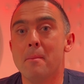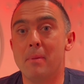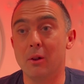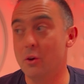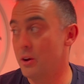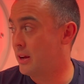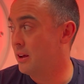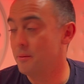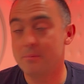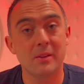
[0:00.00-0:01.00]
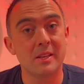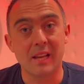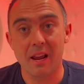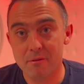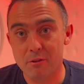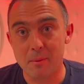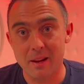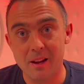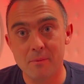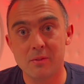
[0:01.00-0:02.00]
But look, time for
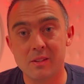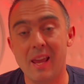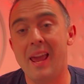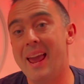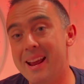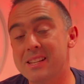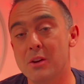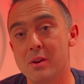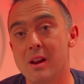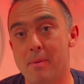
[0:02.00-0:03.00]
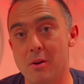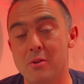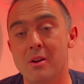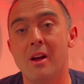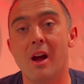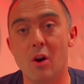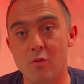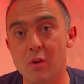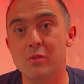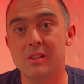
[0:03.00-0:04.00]
me to head out and about
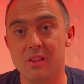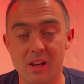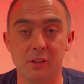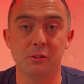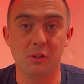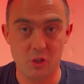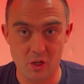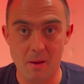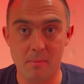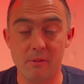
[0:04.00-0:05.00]
around this ship.